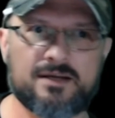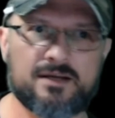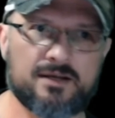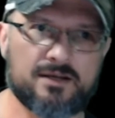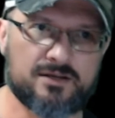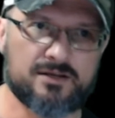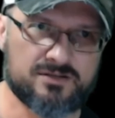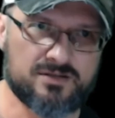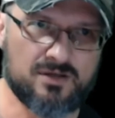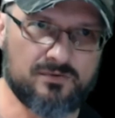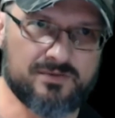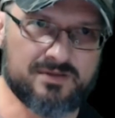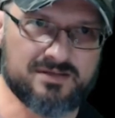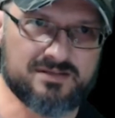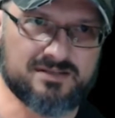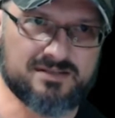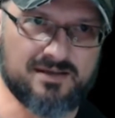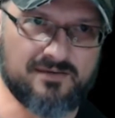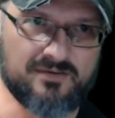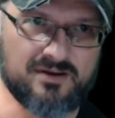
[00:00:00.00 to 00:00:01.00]
So this
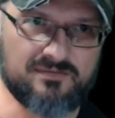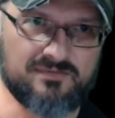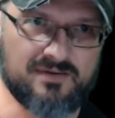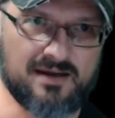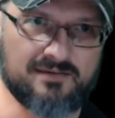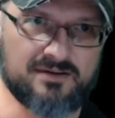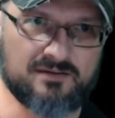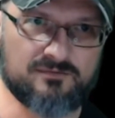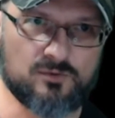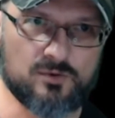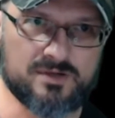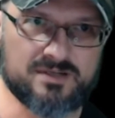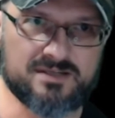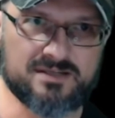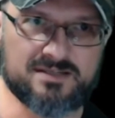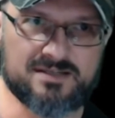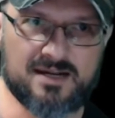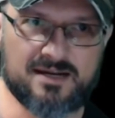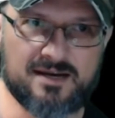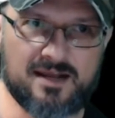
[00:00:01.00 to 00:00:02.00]

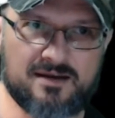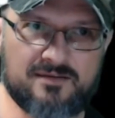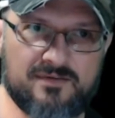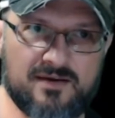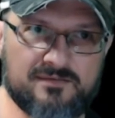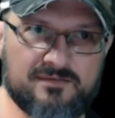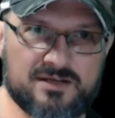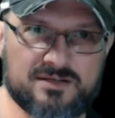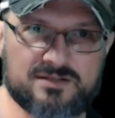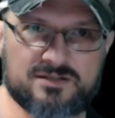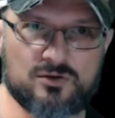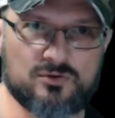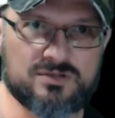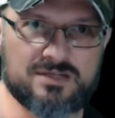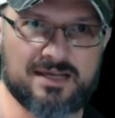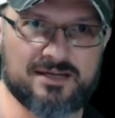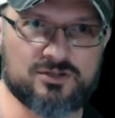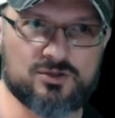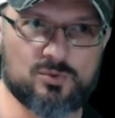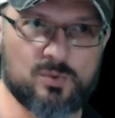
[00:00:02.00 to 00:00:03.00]

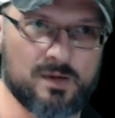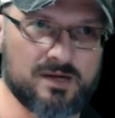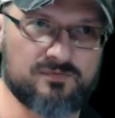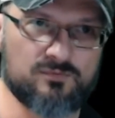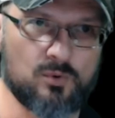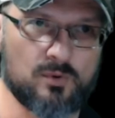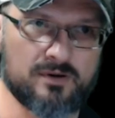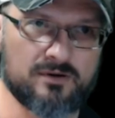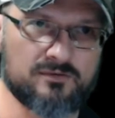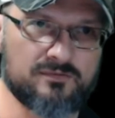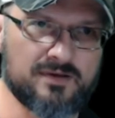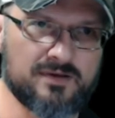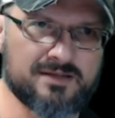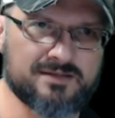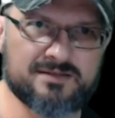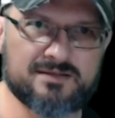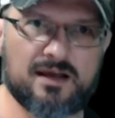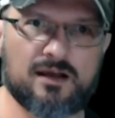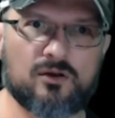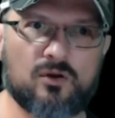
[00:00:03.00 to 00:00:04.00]
75.46.95.0/24 interface is
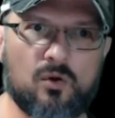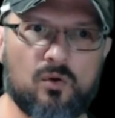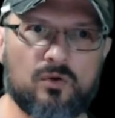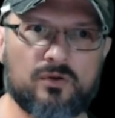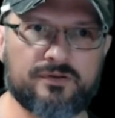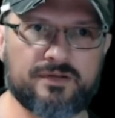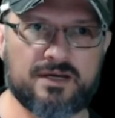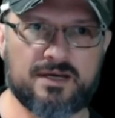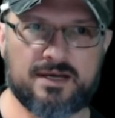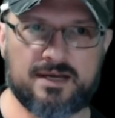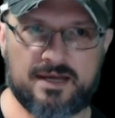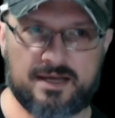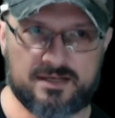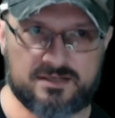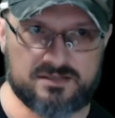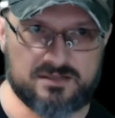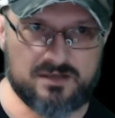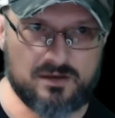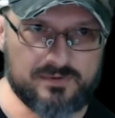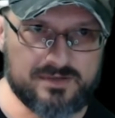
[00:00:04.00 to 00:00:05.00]
on gold.
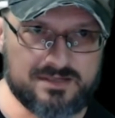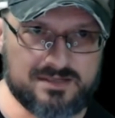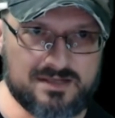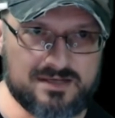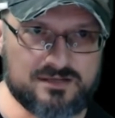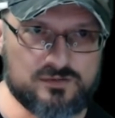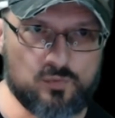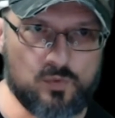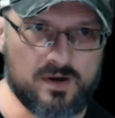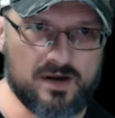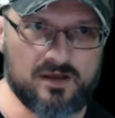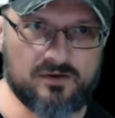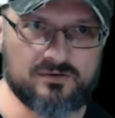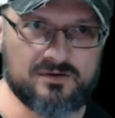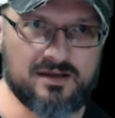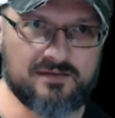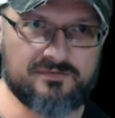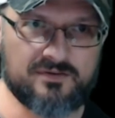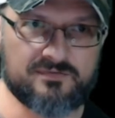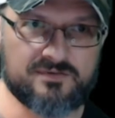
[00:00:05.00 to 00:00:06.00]
So is this
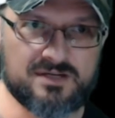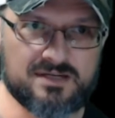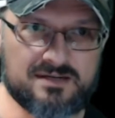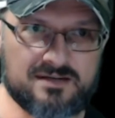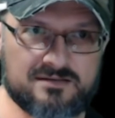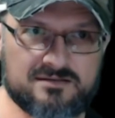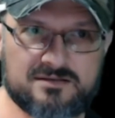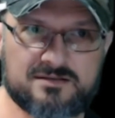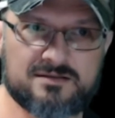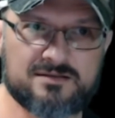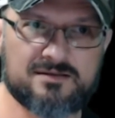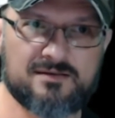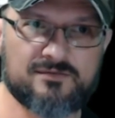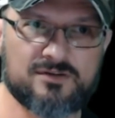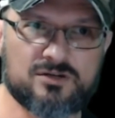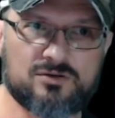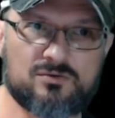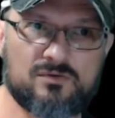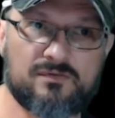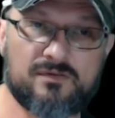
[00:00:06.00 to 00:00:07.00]

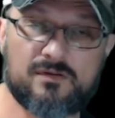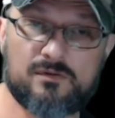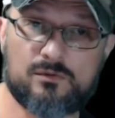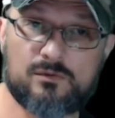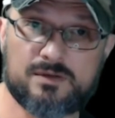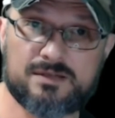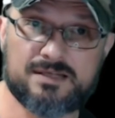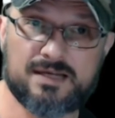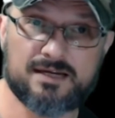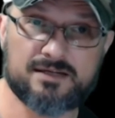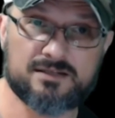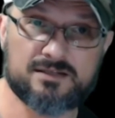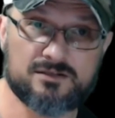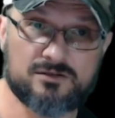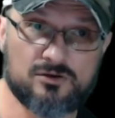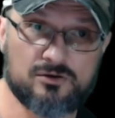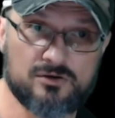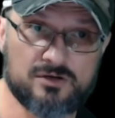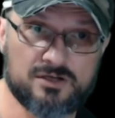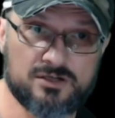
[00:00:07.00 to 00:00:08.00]

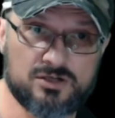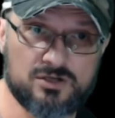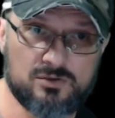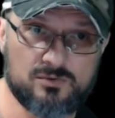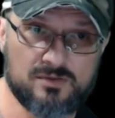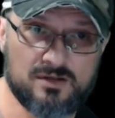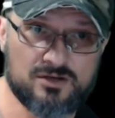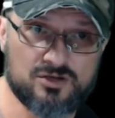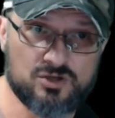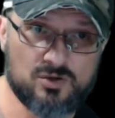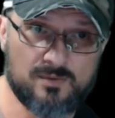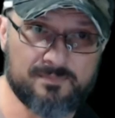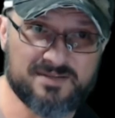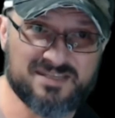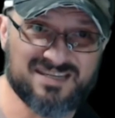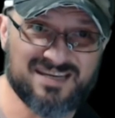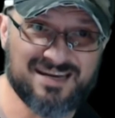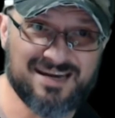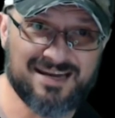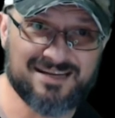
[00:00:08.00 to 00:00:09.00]
100.15.67.253/32. They show up as
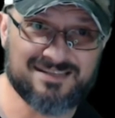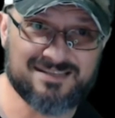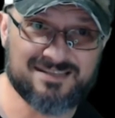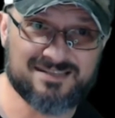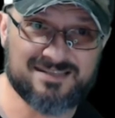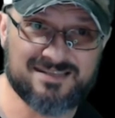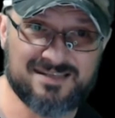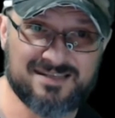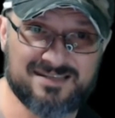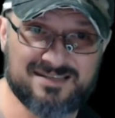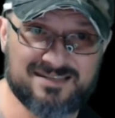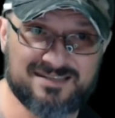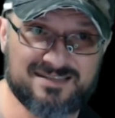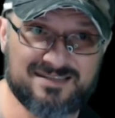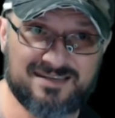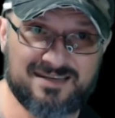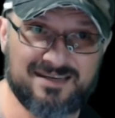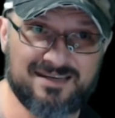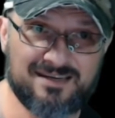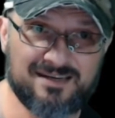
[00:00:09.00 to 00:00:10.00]
connected. See this
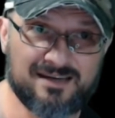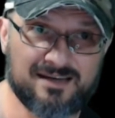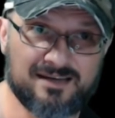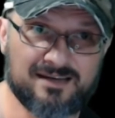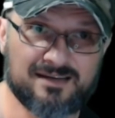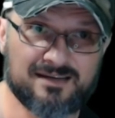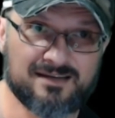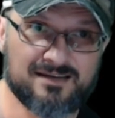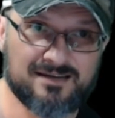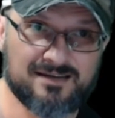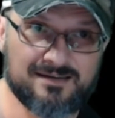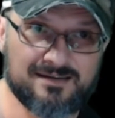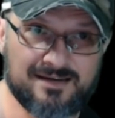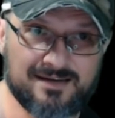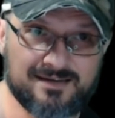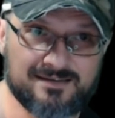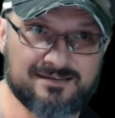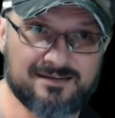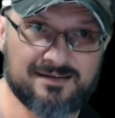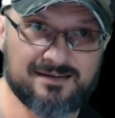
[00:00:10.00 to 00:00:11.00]
C?
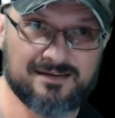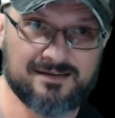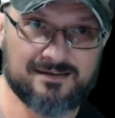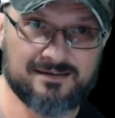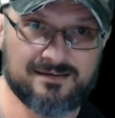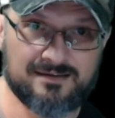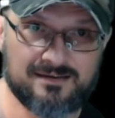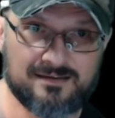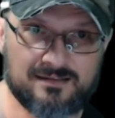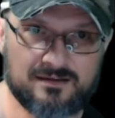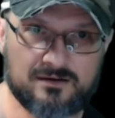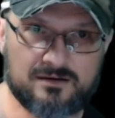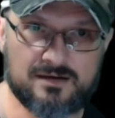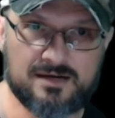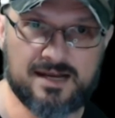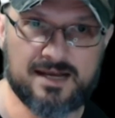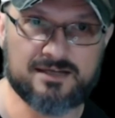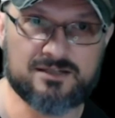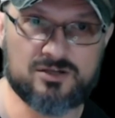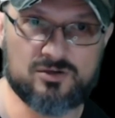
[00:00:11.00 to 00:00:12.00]
Connected. They're
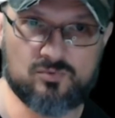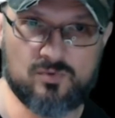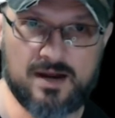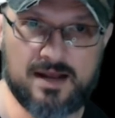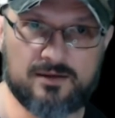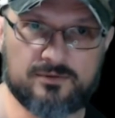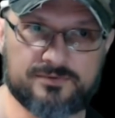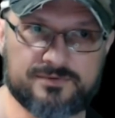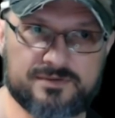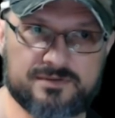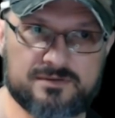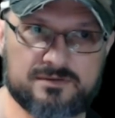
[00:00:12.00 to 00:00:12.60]
connected routes.